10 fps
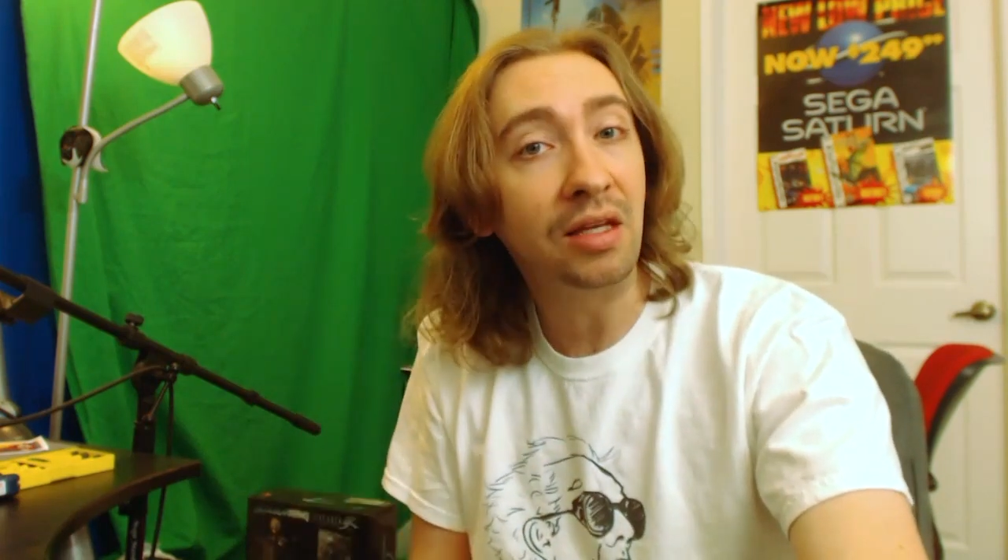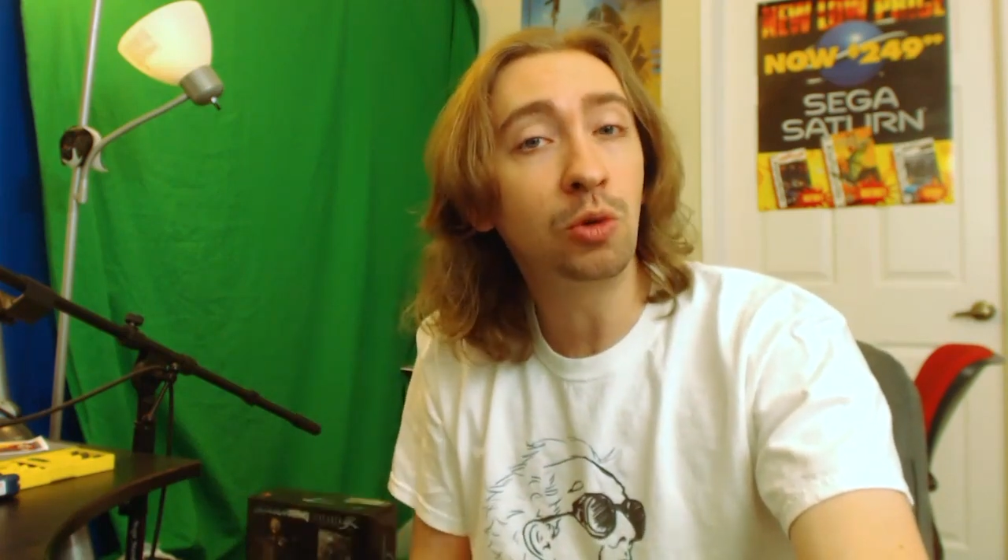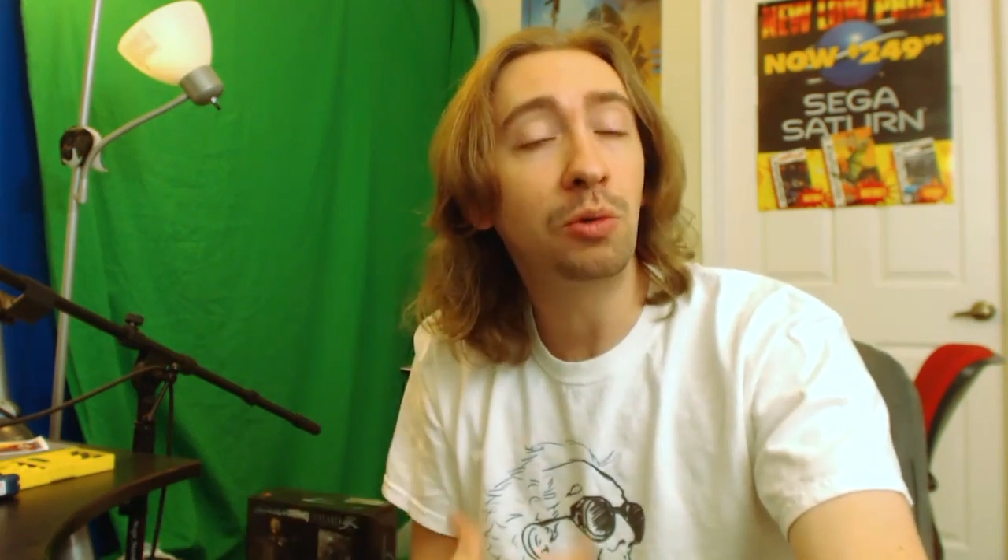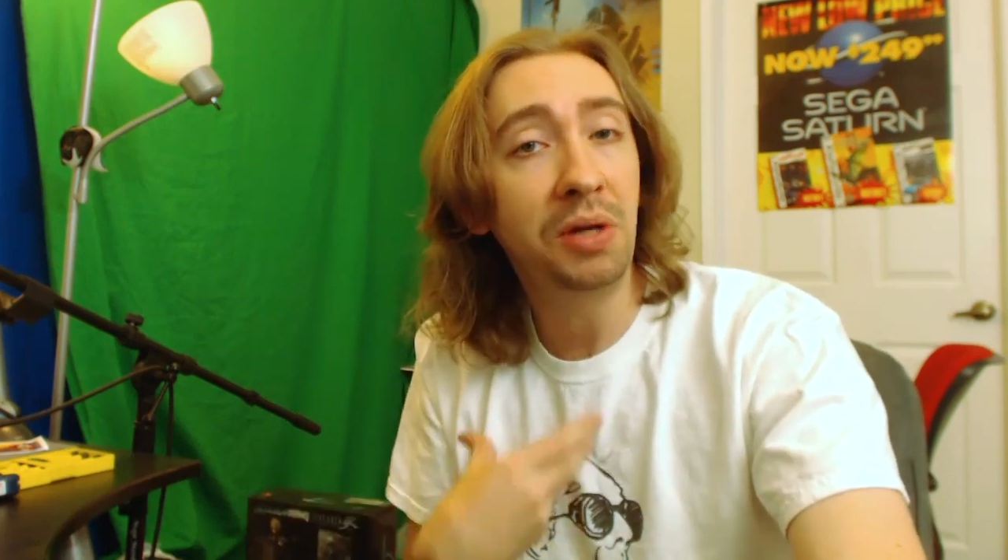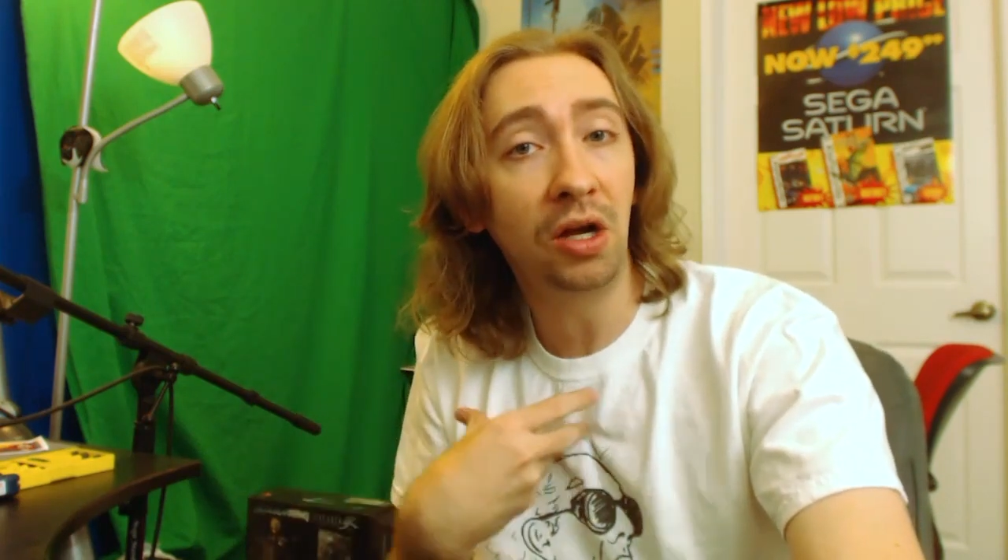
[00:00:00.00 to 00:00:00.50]

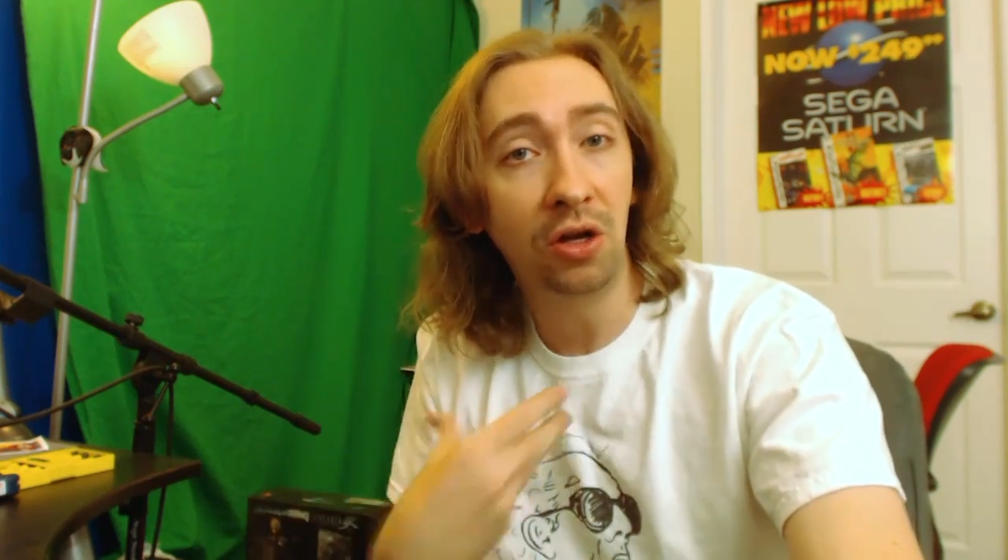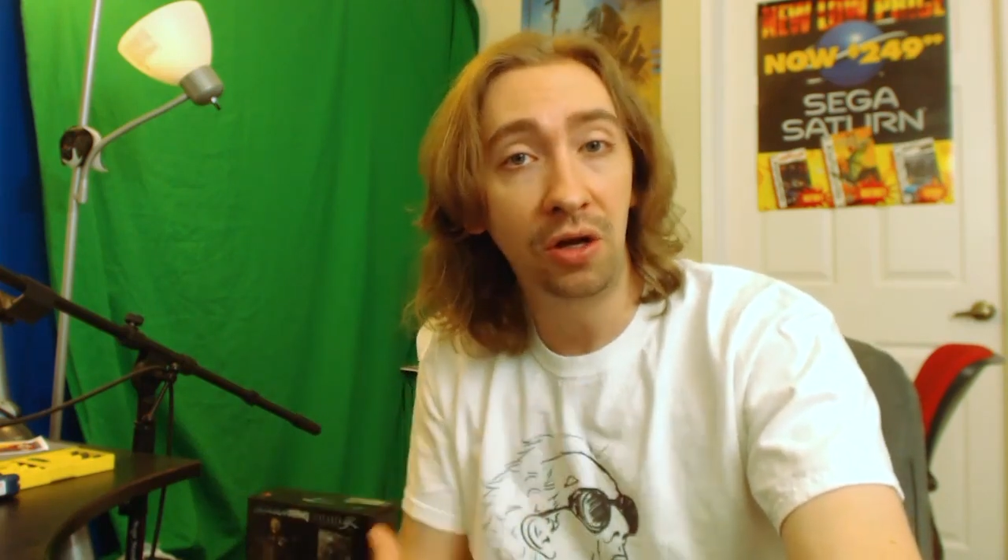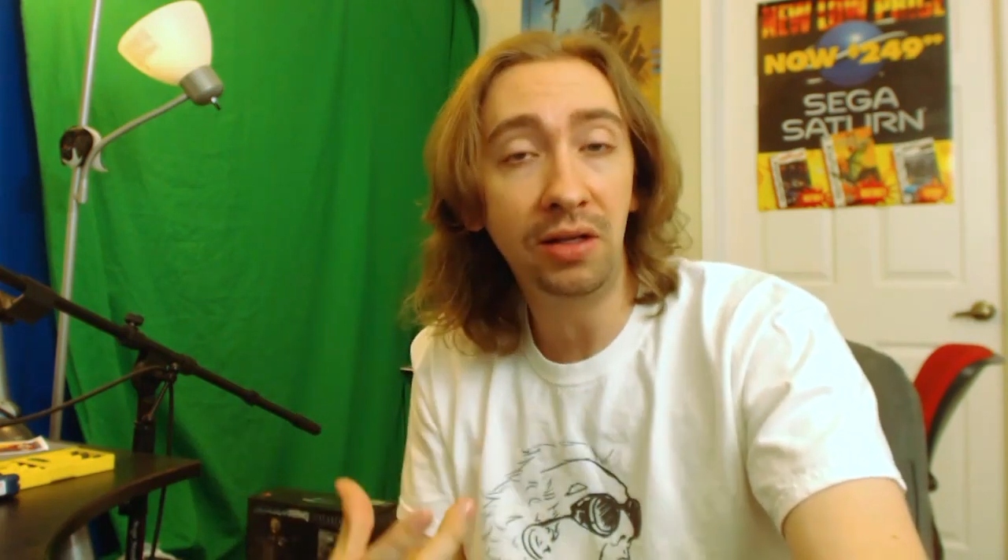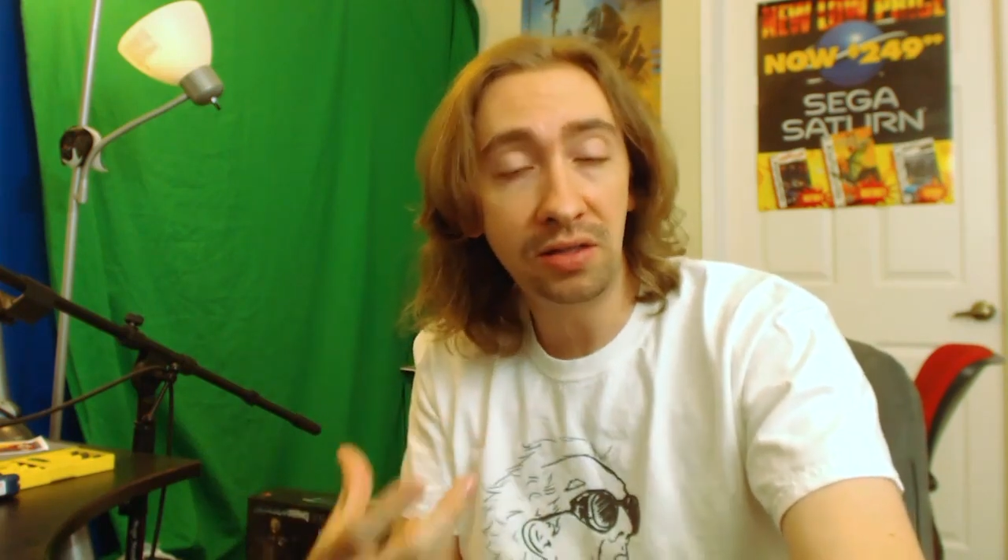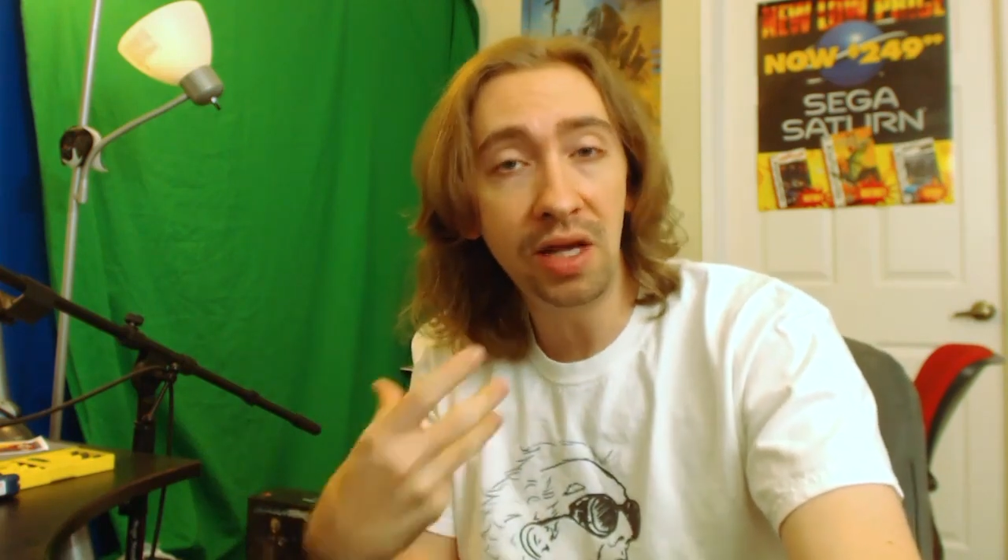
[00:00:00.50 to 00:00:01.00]
this would be a
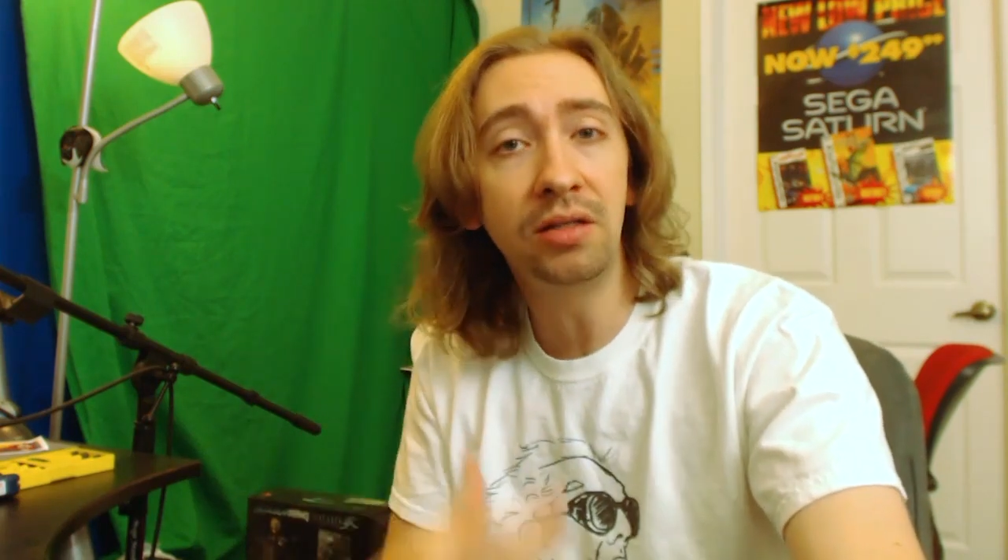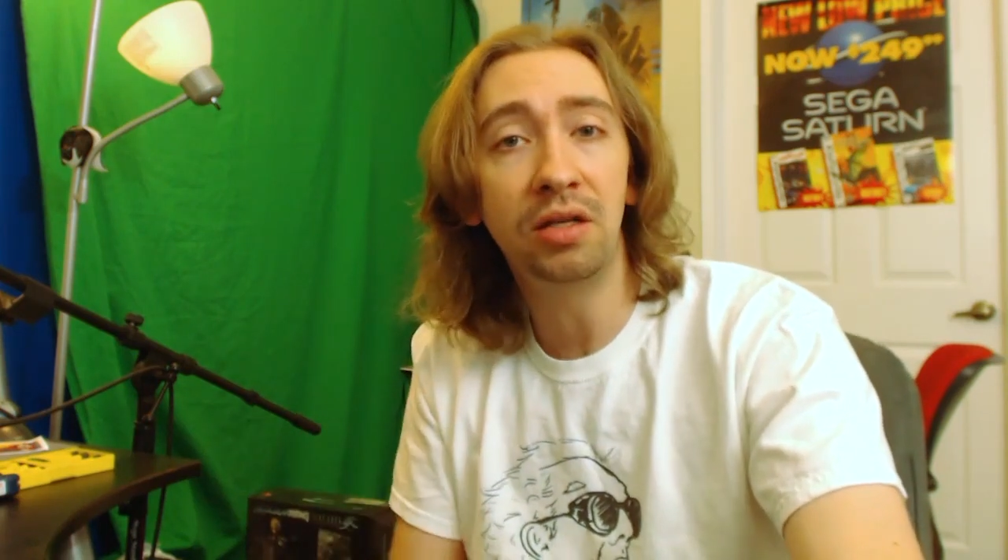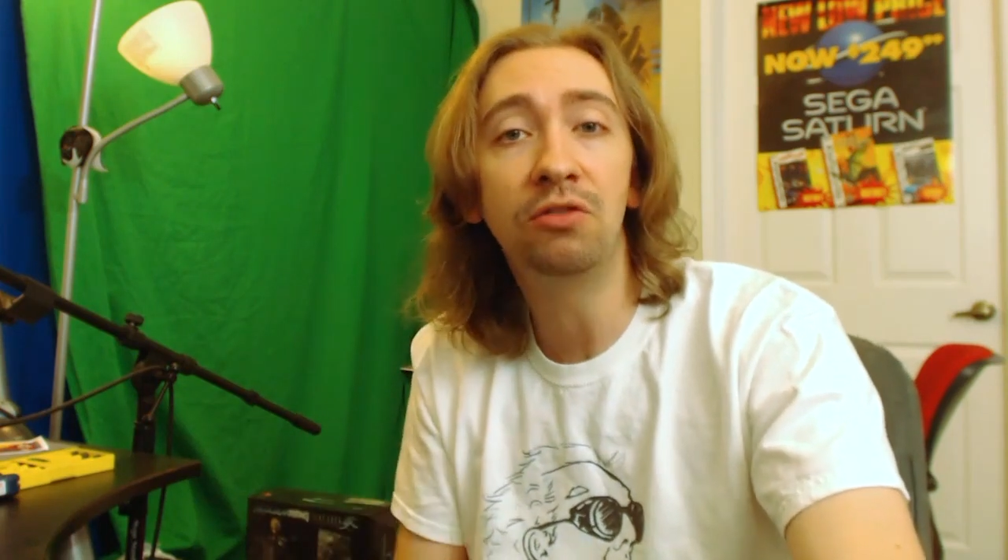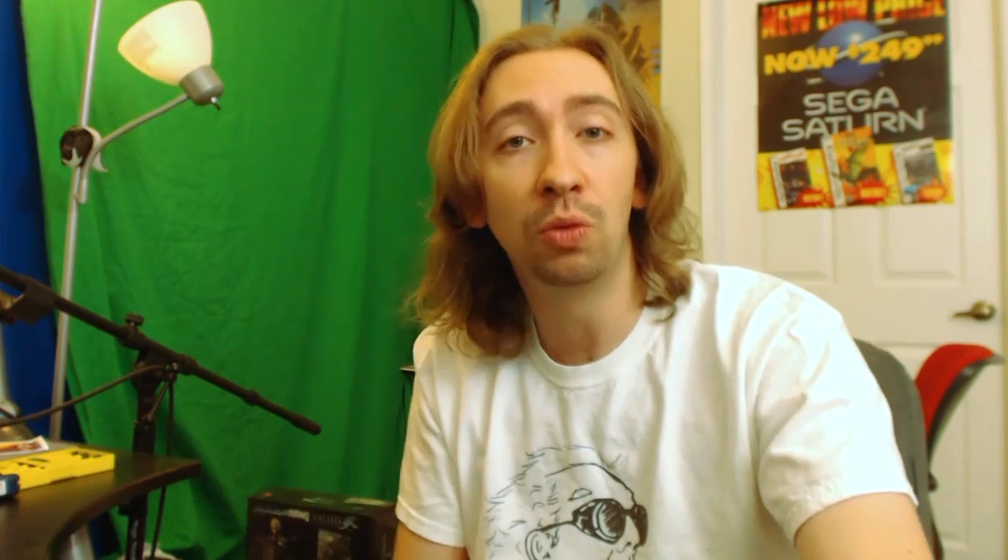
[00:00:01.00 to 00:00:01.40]
good incentive